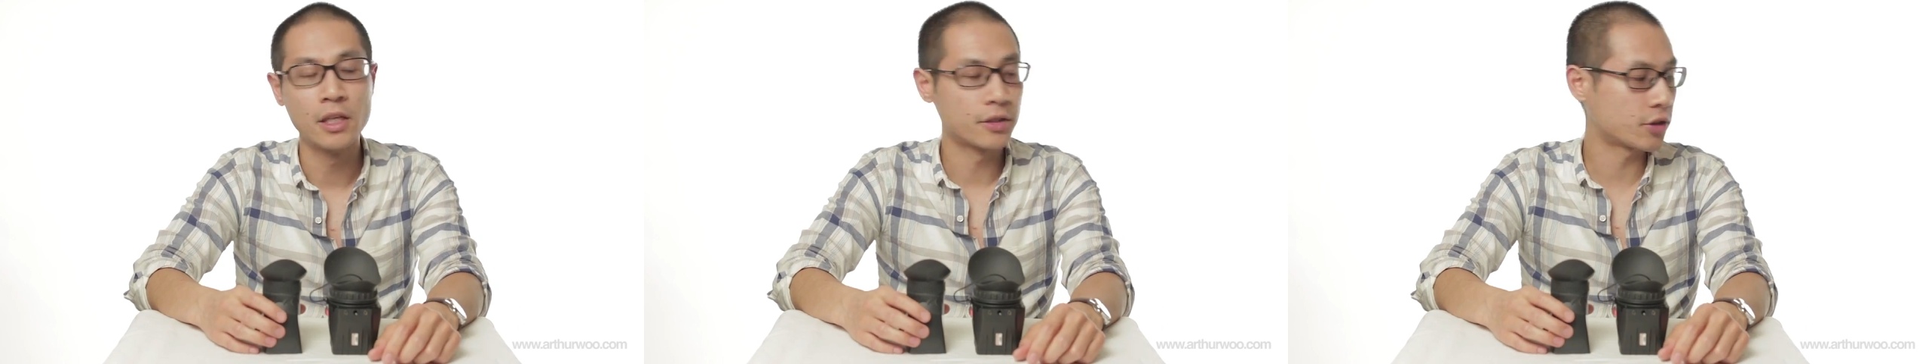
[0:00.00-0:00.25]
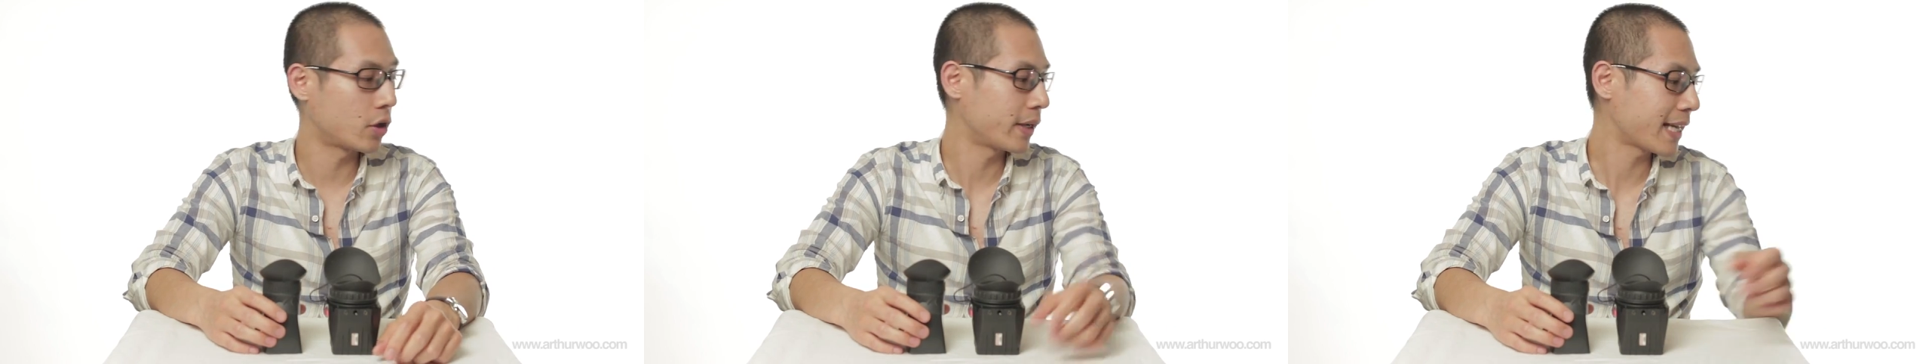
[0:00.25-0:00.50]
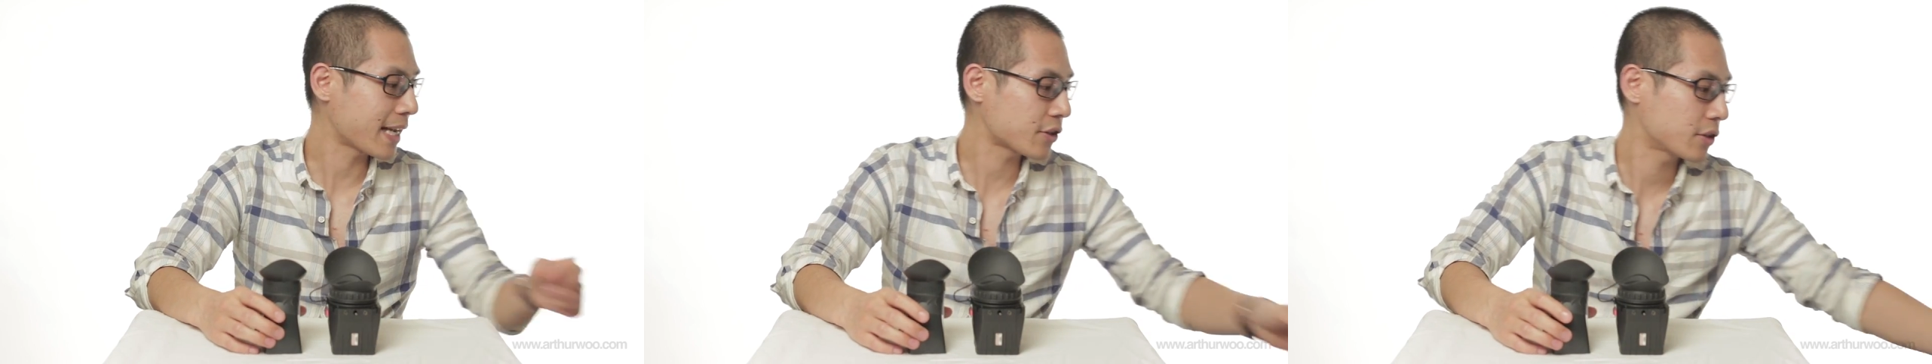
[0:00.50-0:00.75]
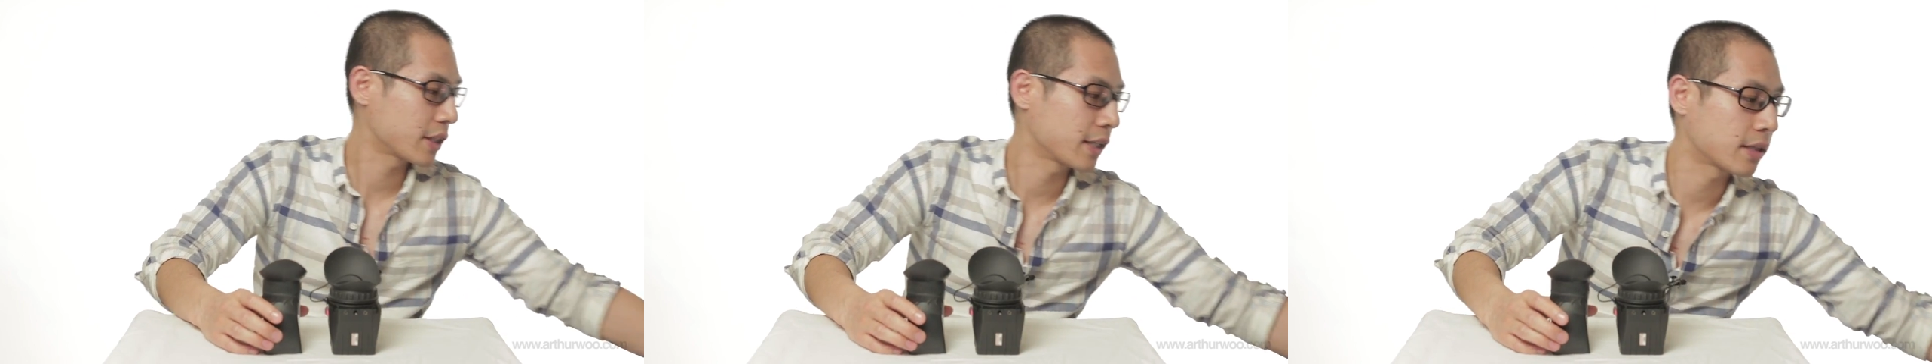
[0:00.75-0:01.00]
So it
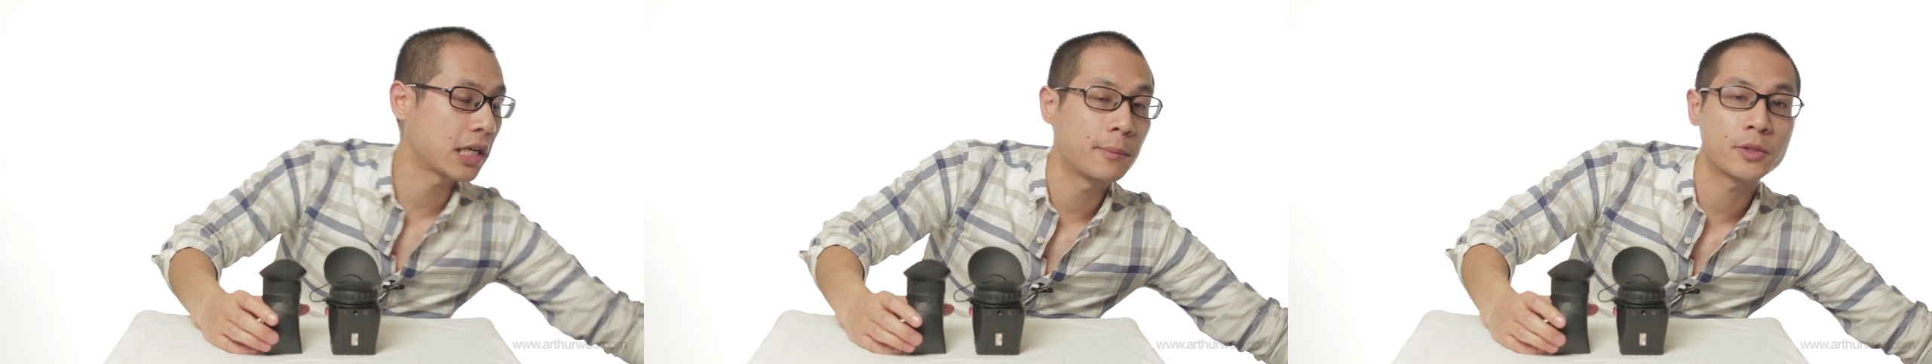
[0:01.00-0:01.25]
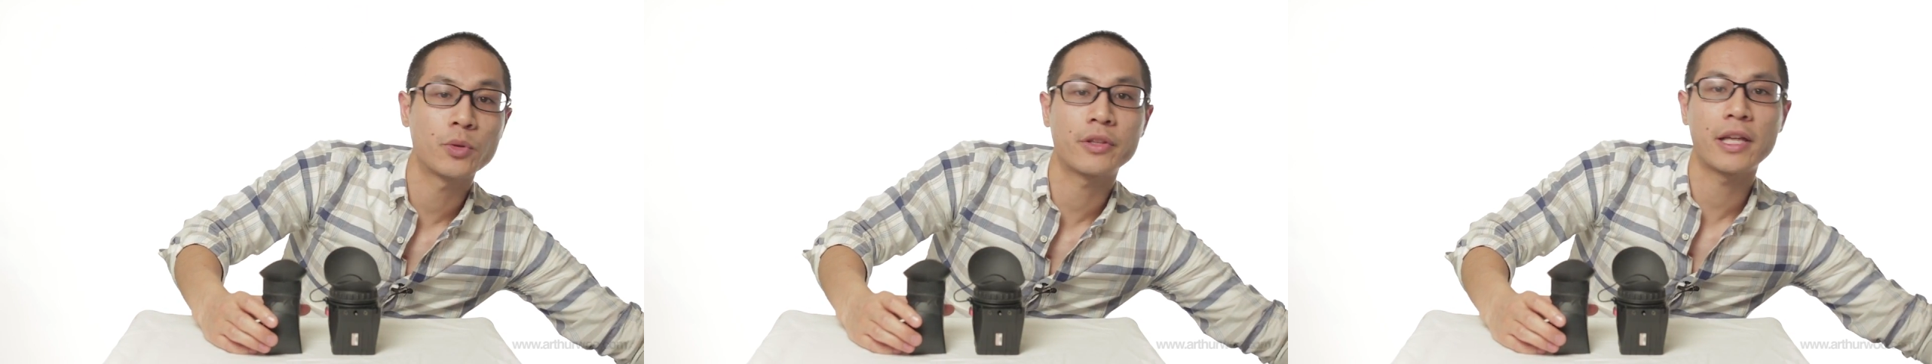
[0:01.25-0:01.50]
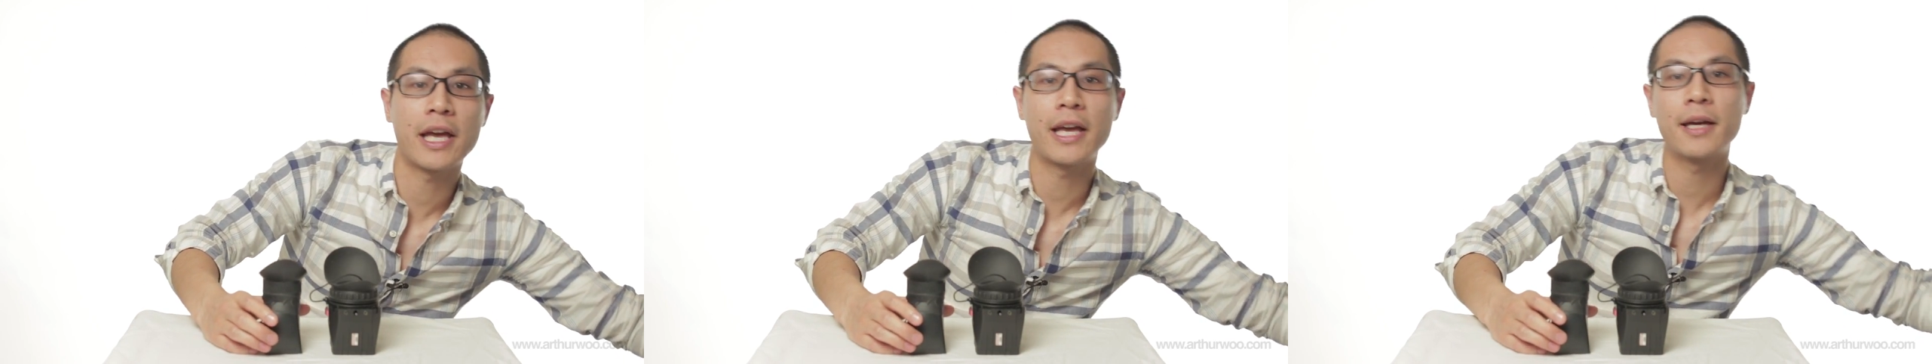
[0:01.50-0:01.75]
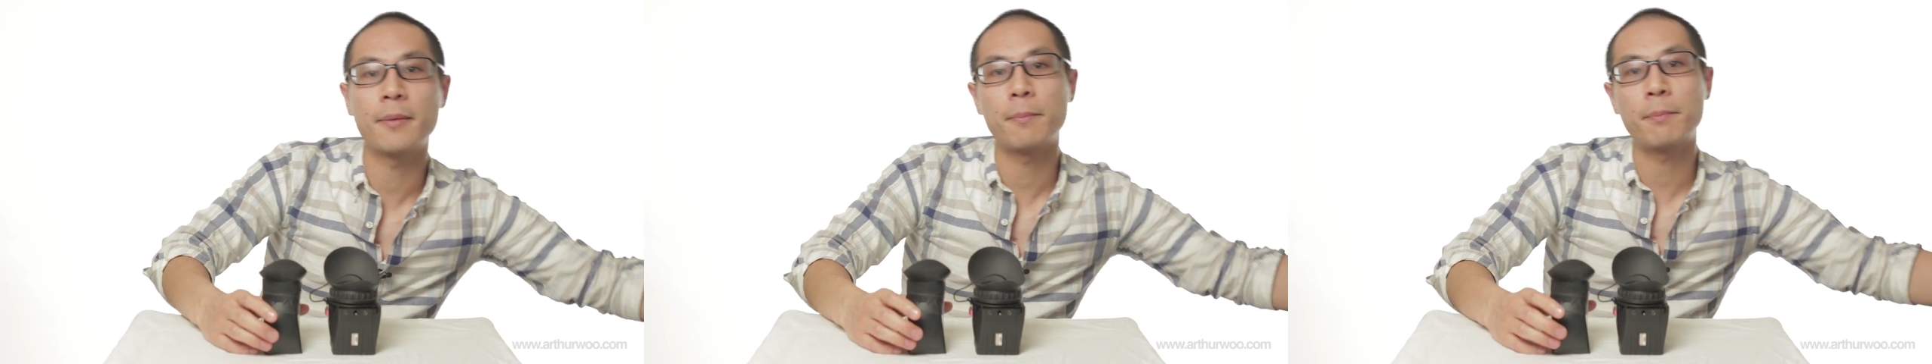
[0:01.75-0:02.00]
actually comes with a